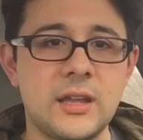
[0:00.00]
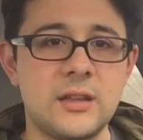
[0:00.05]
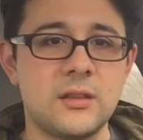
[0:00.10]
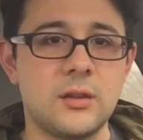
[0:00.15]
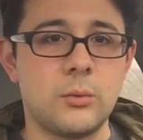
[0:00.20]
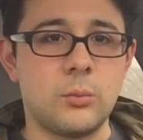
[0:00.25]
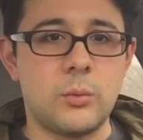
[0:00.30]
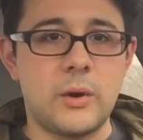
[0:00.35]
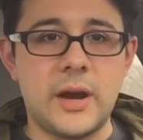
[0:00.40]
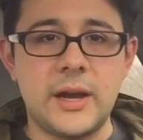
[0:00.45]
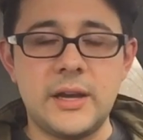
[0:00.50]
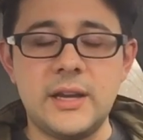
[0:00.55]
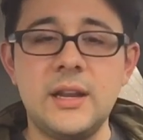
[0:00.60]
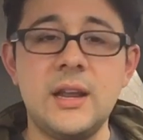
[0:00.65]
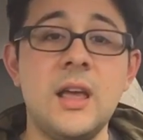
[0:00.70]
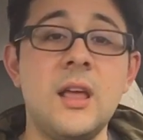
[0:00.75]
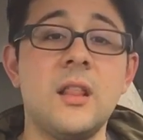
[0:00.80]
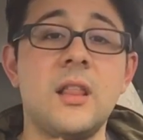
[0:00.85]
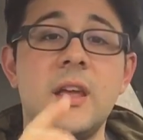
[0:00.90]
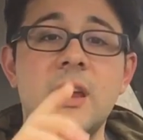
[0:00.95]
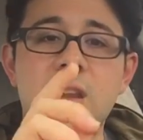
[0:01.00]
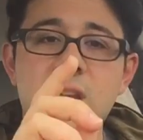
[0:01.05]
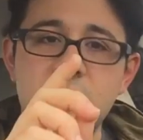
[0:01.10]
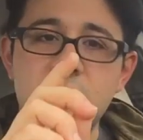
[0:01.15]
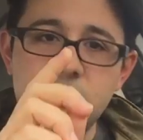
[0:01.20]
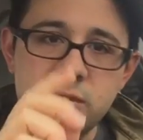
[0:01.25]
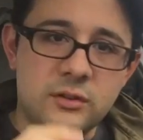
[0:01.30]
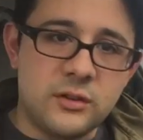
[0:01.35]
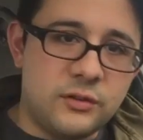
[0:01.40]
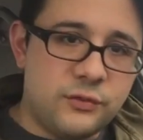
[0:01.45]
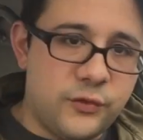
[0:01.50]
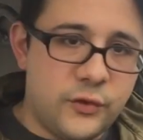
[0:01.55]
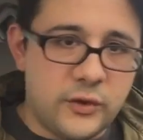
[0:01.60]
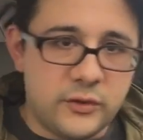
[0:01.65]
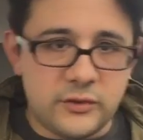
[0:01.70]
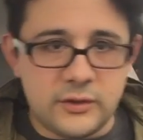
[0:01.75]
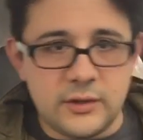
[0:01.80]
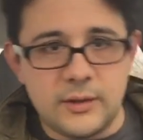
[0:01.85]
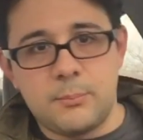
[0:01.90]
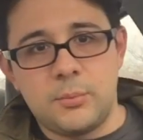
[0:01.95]
and the writing. Like, here's this, for
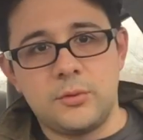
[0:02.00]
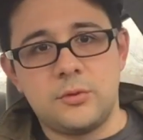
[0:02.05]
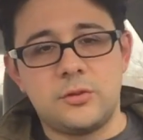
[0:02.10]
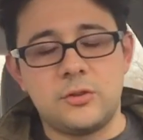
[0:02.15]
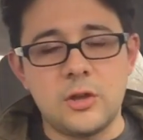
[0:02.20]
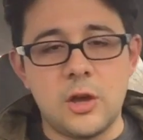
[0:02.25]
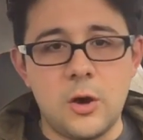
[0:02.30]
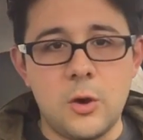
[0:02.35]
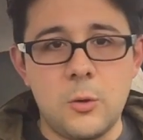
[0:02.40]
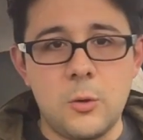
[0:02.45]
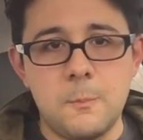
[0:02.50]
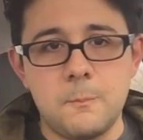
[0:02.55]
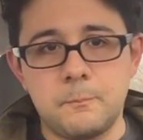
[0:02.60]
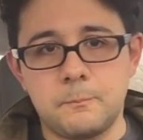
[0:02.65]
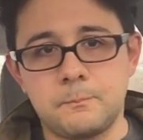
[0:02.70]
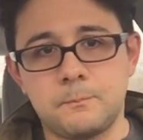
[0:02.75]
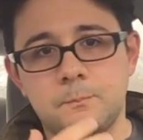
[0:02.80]
example. So,